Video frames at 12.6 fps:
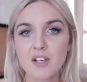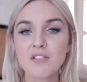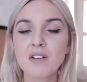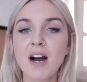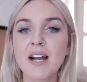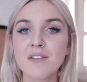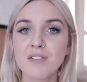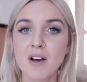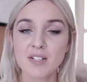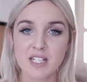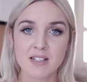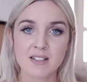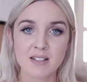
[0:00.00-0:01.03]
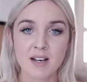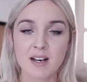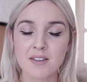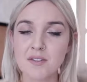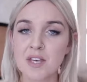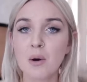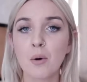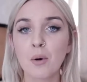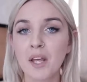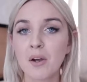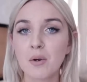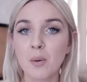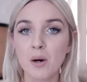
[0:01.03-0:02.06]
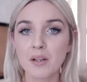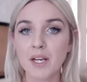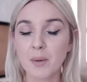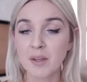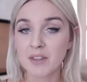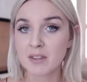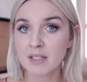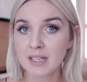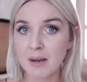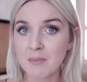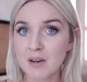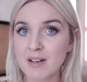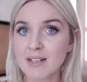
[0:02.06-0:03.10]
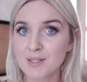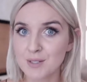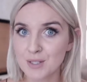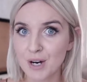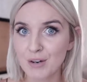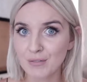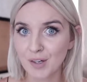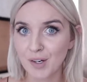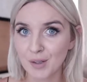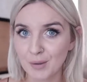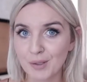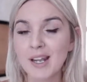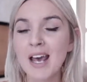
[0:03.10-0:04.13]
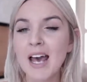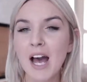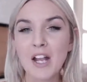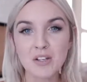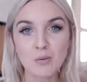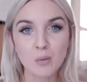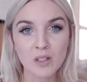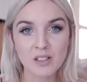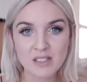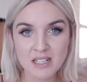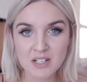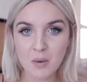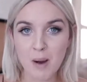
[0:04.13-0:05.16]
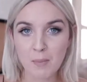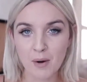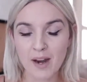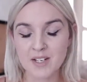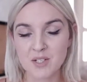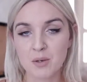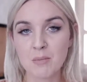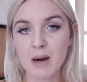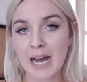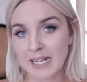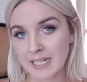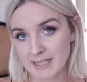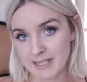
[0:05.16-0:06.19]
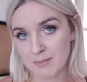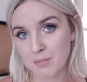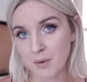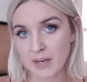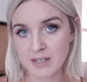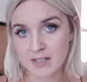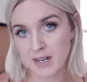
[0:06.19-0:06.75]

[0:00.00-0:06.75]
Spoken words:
You'll find if you have a DSLR that the audio quality within the camera is not very good, and you will need to upgrade to a mic at some point in